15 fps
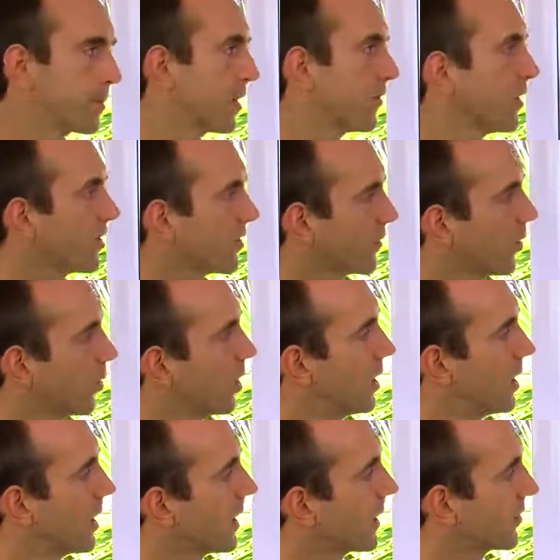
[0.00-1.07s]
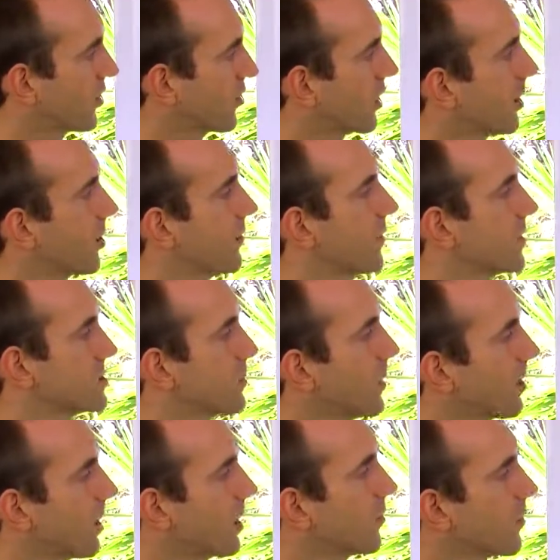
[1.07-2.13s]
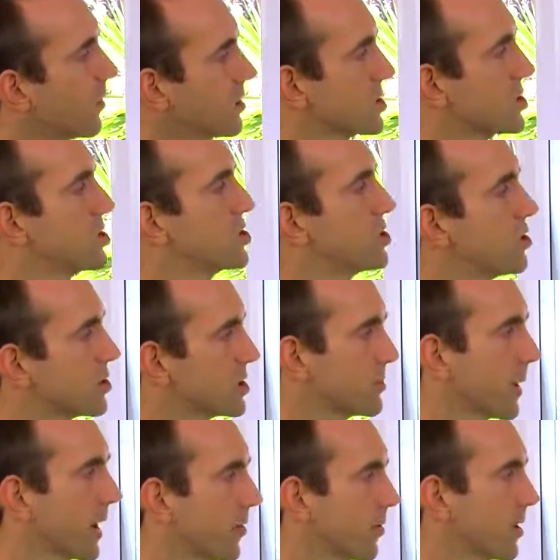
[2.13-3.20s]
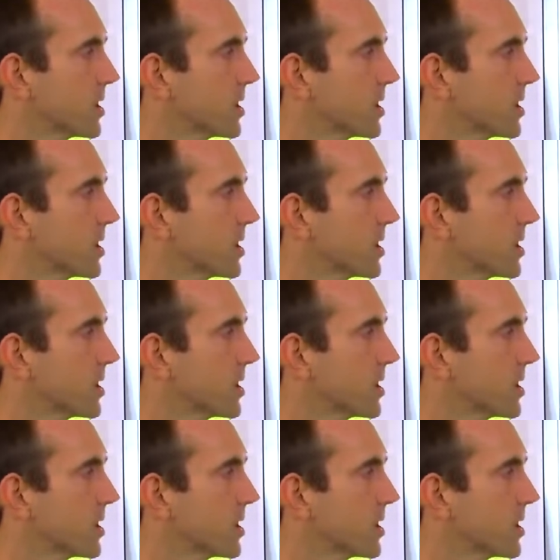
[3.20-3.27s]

First of all, just to clarify, it's Barley Grass Juice Powder.